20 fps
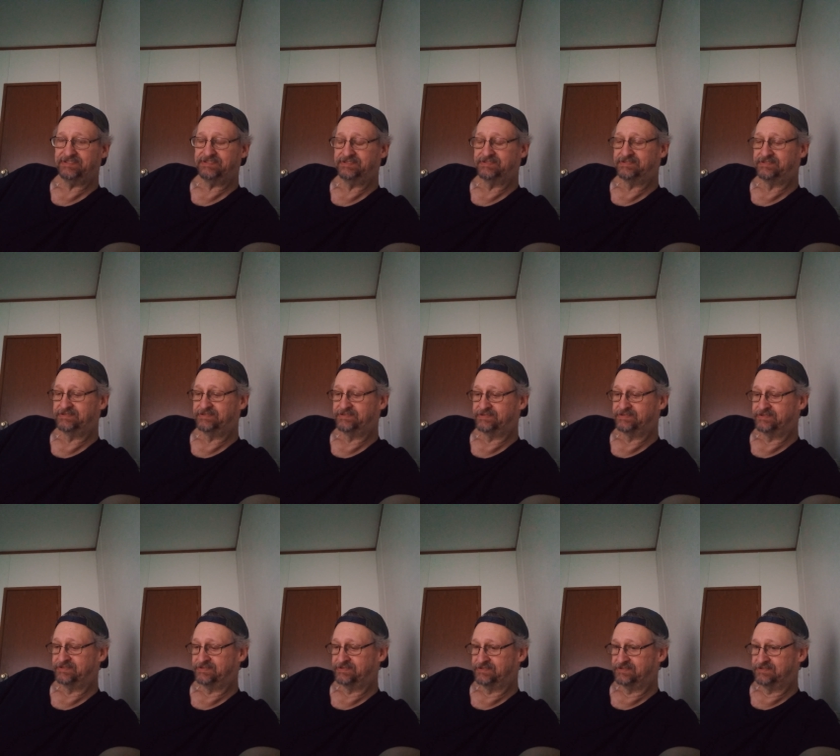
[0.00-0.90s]
I haven't
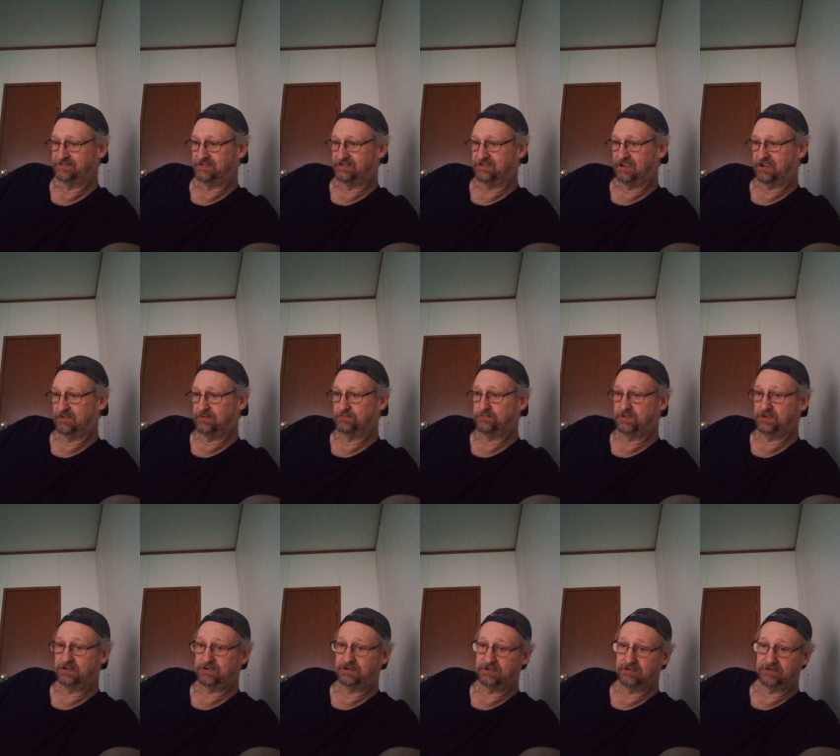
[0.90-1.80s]
been to a
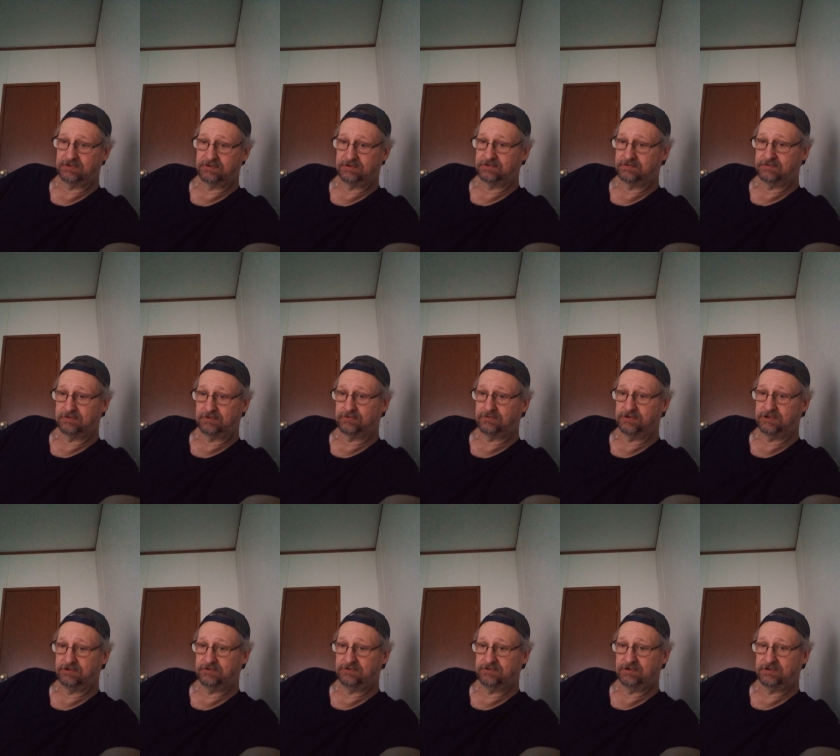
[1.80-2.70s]
reunion in a
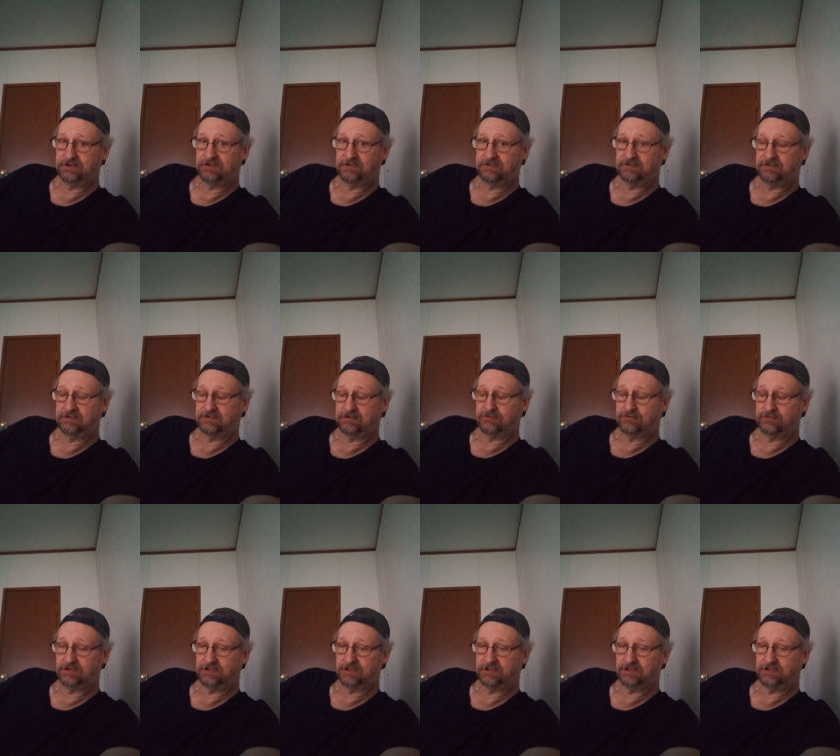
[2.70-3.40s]
really long time,